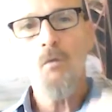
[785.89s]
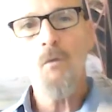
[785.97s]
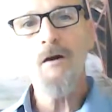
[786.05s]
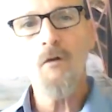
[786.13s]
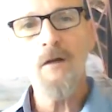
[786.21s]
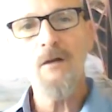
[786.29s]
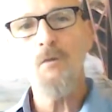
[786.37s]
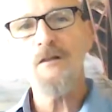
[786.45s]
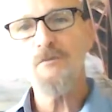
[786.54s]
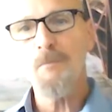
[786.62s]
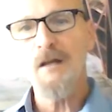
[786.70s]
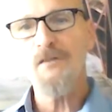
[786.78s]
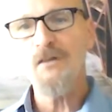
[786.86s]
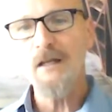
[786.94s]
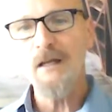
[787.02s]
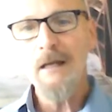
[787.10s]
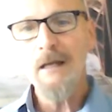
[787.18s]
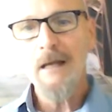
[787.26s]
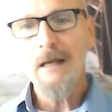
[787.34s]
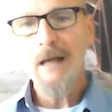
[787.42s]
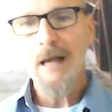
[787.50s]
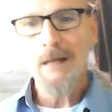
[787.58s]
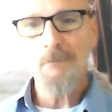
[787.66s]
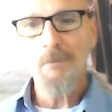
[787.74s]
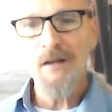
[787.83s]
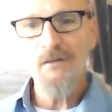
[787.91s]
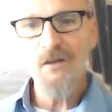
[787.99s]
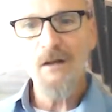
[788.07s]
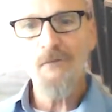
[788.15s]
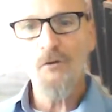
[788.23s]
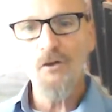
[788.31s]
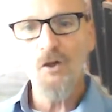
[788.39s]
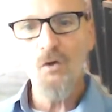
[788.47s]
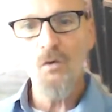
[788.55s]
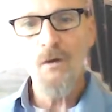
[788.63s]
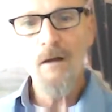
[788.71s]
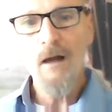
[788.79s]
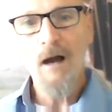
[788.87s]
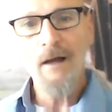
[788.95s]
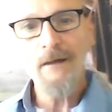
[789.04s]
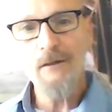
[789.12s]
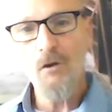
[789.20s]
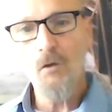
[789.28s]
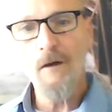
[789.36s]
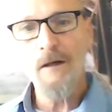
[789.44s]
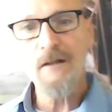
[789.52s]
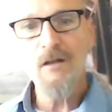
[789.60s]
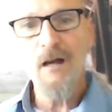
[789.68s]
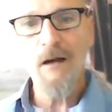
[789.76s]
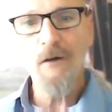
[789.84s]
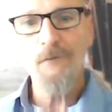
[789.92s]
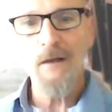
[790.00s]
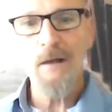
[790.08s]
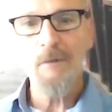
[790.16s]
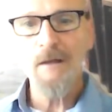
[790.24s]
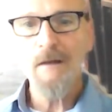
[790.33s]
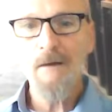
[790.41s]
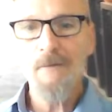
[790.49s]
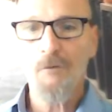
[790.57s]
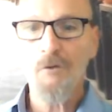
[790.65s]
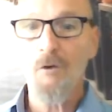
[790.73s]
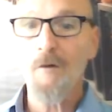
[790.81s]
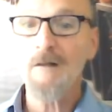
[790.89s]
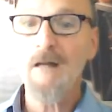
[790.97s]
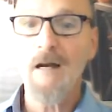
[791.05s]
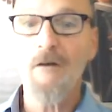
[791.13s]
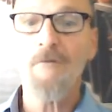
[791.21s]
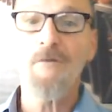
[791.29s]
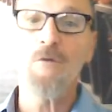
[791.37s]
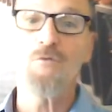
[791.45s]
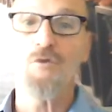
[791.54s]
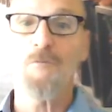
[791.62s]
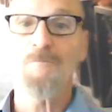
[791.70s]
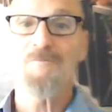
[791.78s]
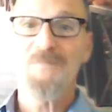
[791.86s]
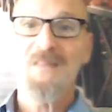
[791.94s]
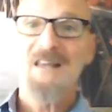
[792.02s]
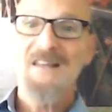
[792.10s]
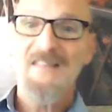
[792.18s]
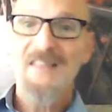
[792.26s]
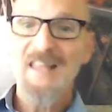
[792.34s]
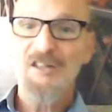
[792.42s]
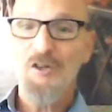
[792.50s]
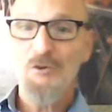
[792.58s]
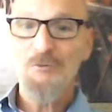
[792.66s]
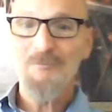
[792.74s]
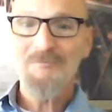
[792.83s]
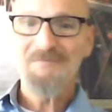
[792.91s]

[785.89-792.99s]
we only wish blessing and blessing for you and your entire family for your entire future. Thank you.